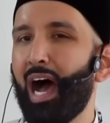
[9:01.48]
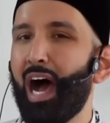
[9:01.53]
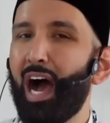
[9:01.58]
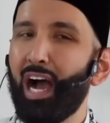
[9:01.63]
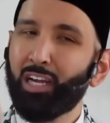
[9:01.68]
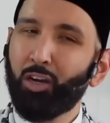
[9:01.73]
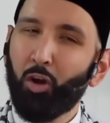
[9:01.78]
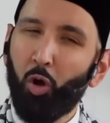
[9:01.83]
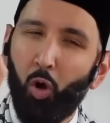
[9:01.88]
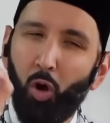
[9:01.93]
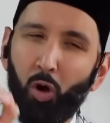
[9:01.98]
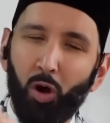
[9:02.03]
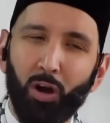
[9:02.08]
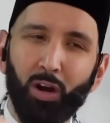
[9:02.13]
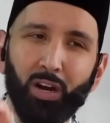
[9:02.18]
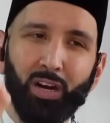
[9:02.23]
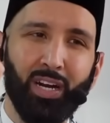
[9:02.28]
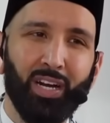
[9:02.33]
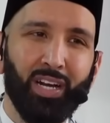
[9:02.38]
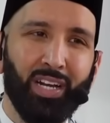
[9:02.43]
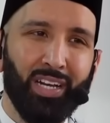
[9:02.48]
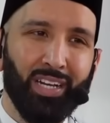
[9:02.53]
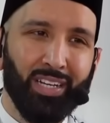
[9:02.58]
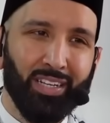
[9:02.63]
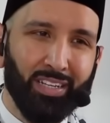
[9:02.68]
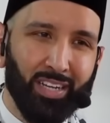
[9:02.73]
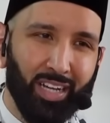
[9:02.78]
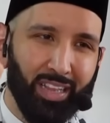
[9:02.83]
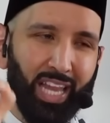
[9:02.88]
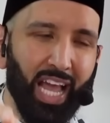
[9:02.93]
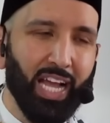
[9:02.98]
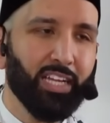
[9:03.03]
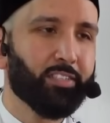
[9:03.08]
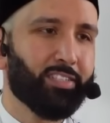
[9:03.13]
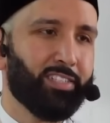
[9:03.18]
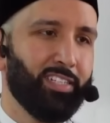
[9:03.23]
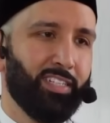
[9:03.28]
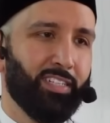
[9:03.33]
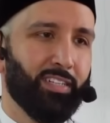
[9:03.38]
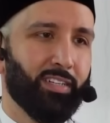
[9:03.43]
A core
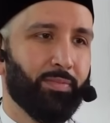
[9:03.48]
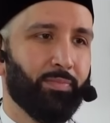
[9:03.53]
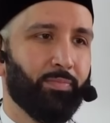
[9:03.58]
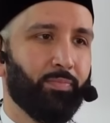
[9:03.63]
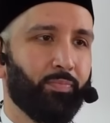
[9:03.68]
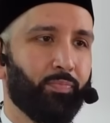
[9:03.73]
collection